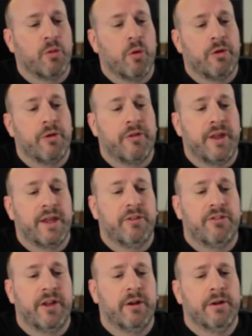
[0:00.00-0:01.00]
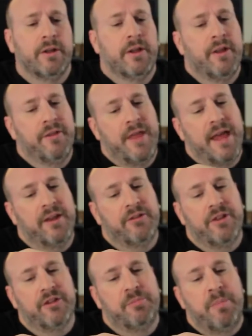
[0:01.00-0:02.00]
only one other thing in there. That
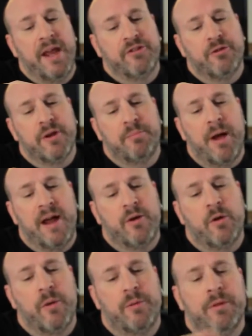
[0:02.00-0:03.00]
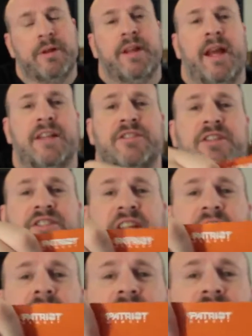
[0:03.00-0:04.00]
is this Patriot Pyro
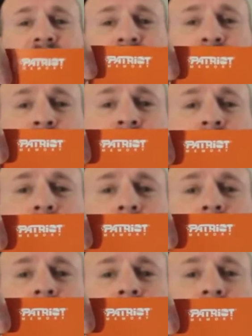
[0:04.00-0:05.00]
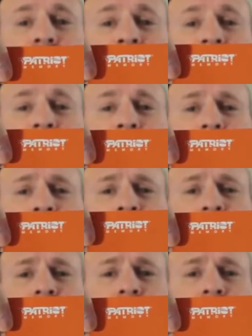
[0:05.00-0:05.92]
SSD SATA 3 little thingy here.